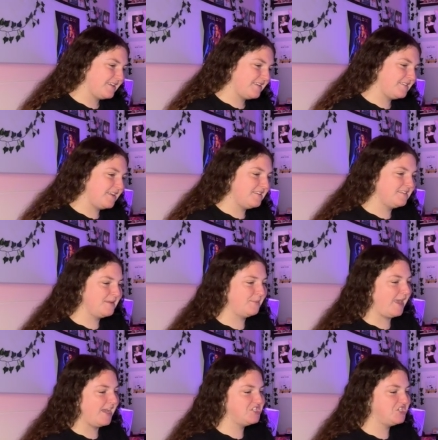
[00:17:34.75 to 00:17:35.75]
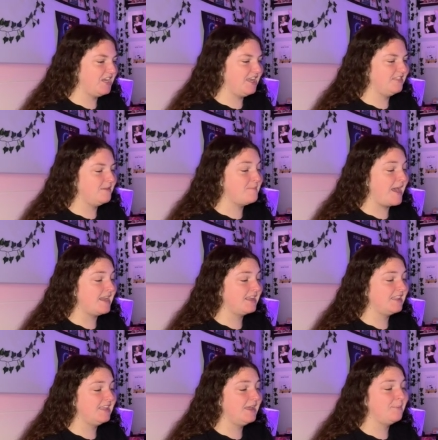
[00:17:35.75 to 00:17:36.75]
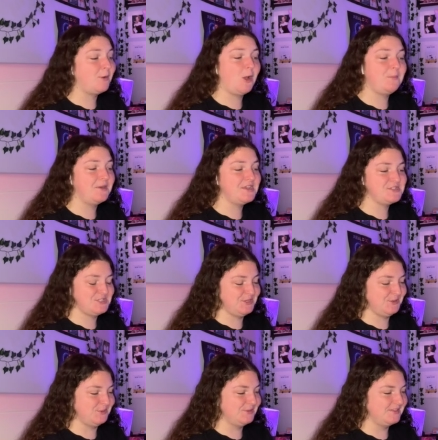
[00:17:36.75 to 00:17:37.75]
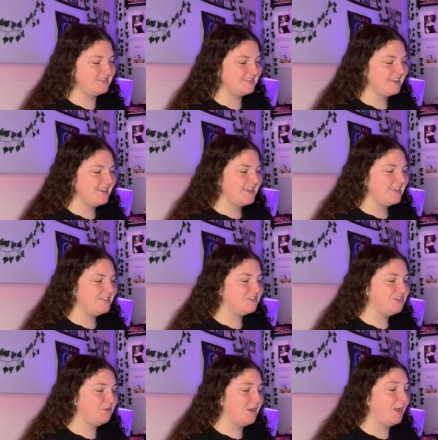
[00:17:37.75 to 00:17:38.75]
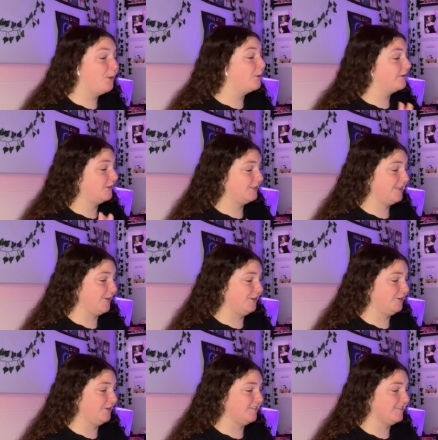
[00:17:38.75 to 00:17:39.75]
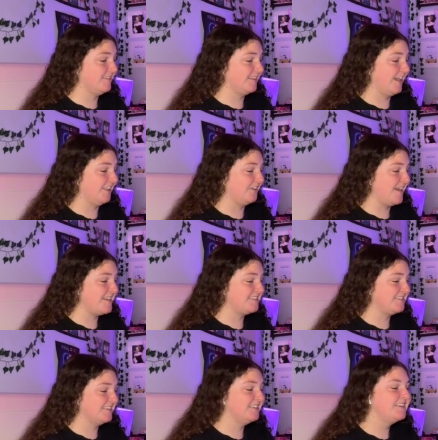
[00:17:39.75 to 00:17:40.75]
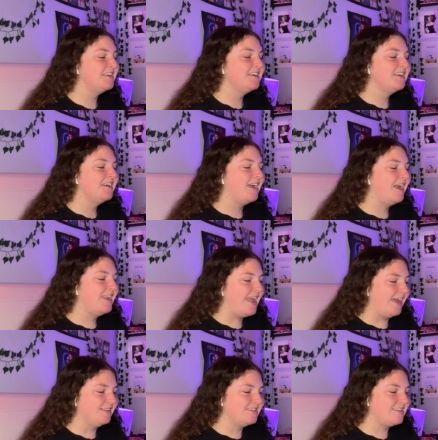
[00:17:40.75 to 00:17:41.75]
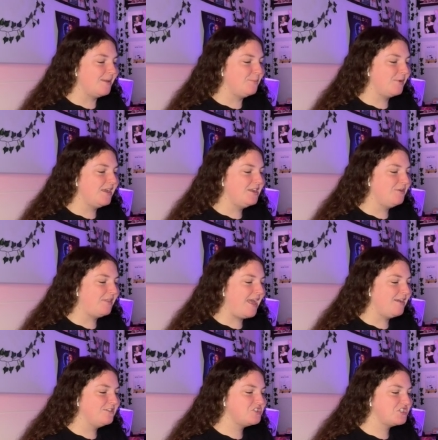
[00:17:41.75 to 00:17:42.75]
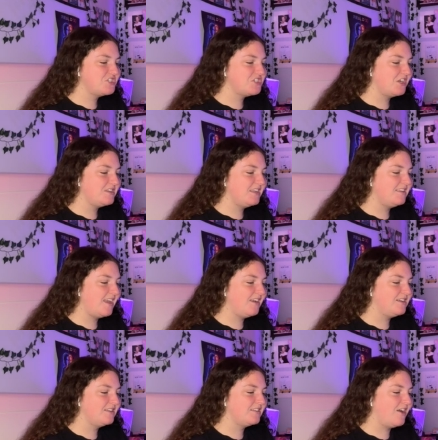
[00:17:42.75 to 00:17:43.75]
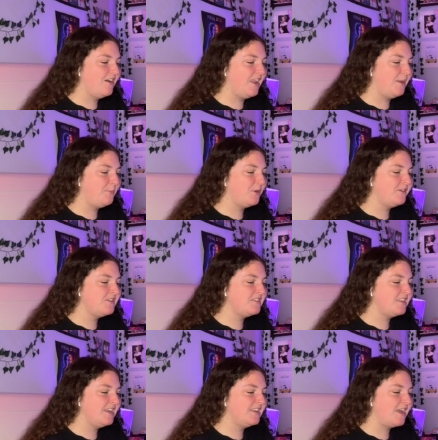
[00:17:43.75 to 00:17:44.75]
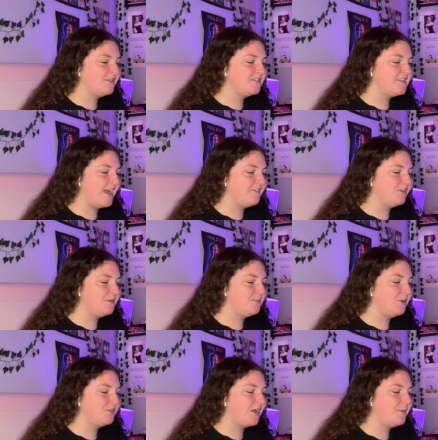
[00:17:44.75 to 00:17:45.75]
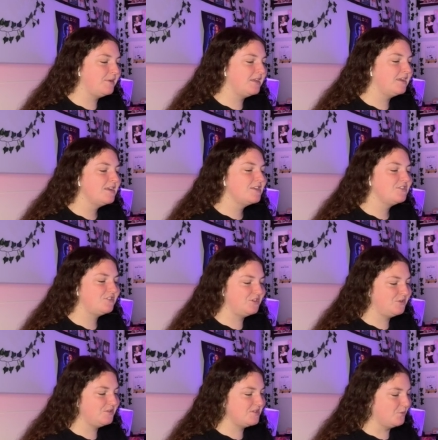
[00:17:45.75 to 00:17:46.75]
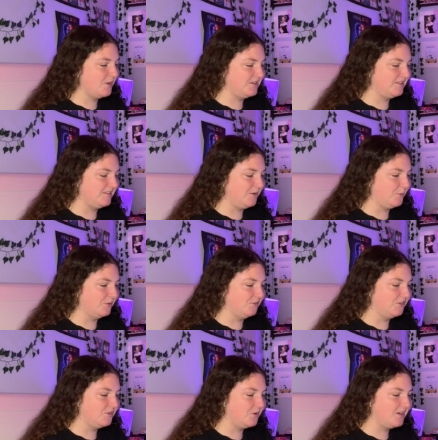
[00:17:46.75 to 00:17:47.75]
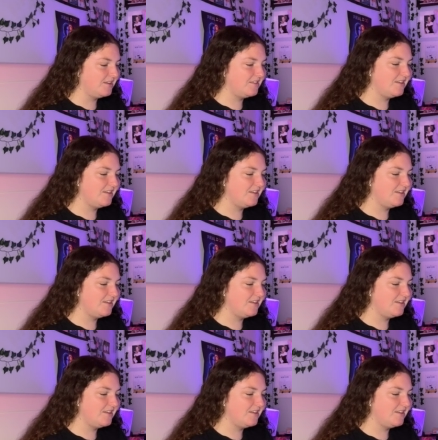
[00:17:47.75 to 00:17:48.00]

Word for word: Set to some catchy and thematically appropriate tunes, the duo, Darren Criss and Skylar Astin, announced a brand new lounge and shared details on a previously announced tavern, both coming soon to Walt Disney World Resort.